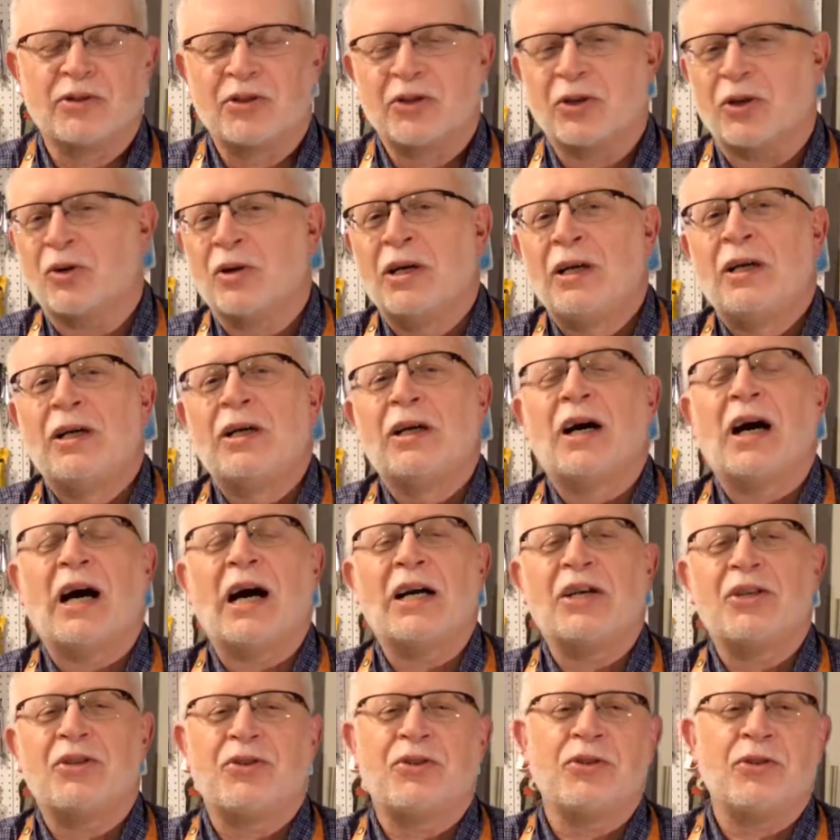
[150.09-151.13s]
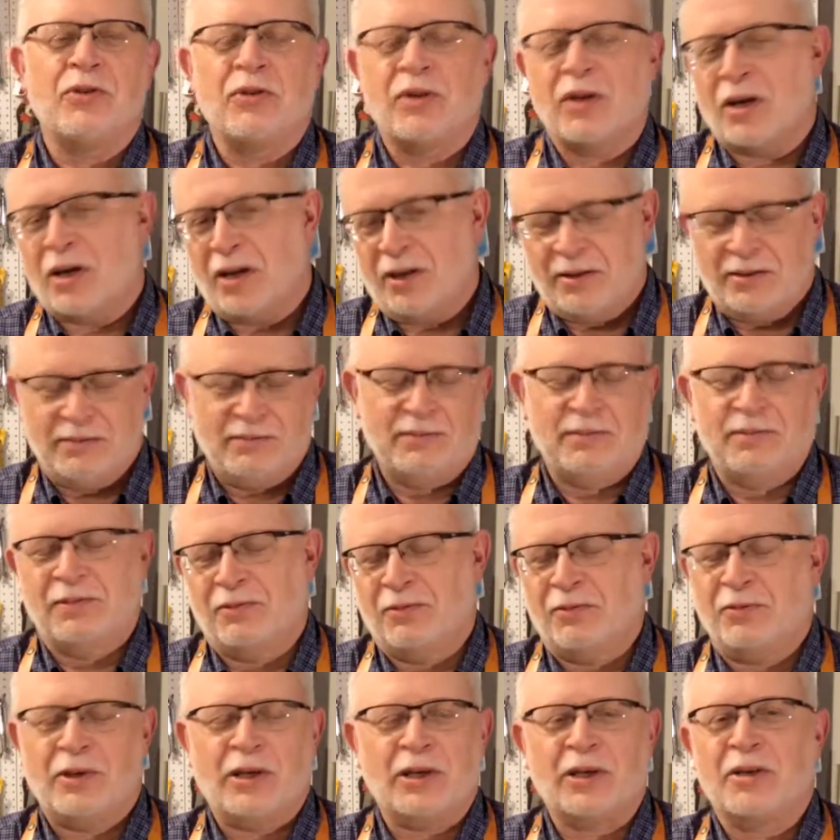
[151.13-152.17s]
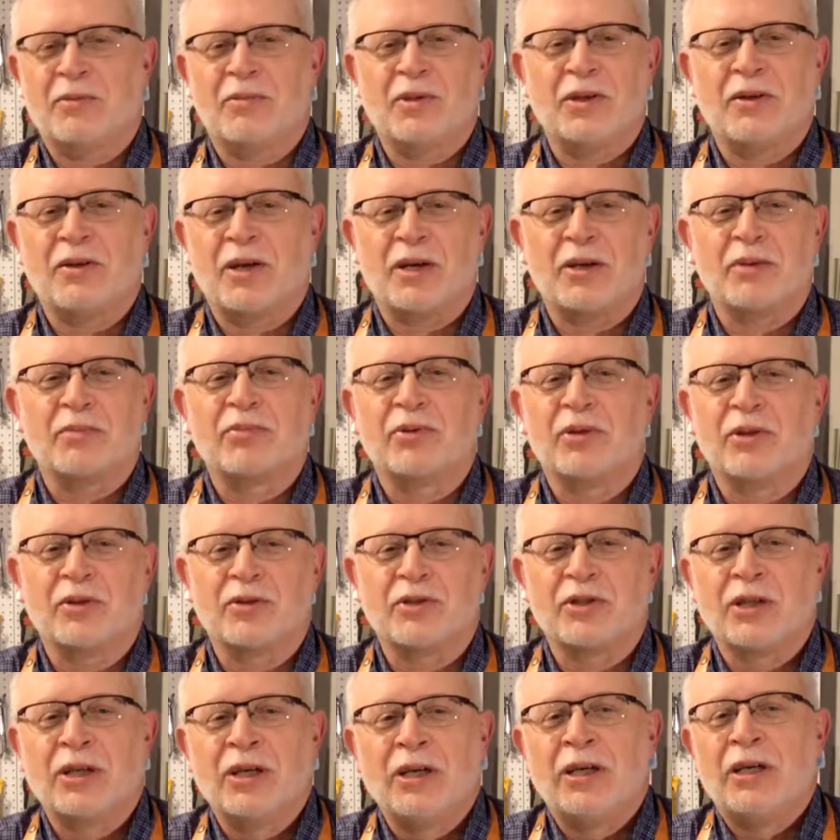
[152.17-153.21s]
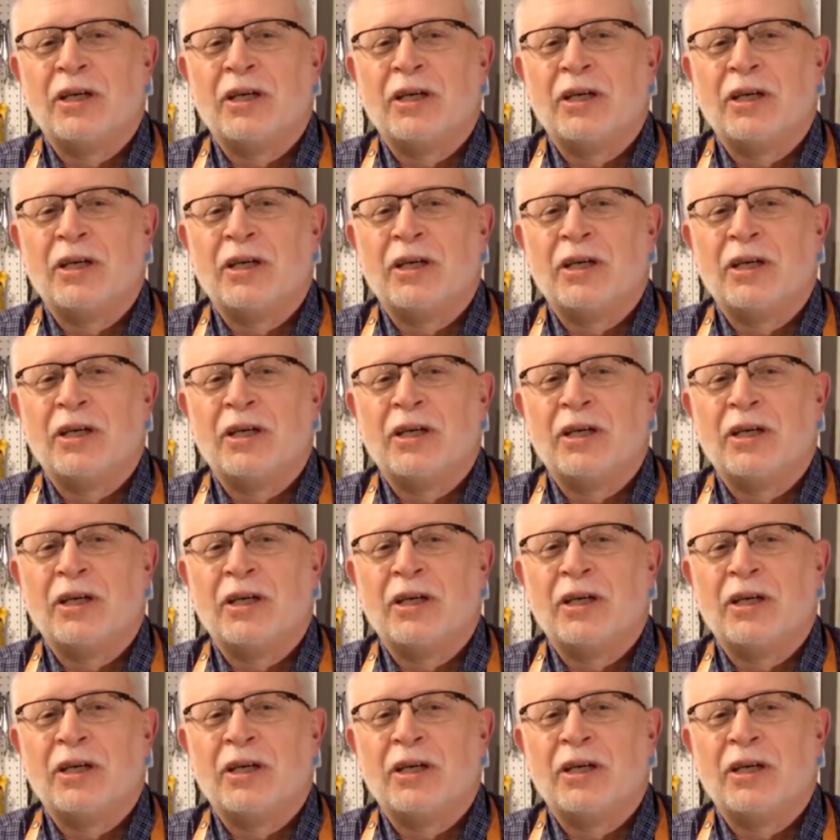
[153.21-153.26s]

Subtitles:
So I do not recommend that approach.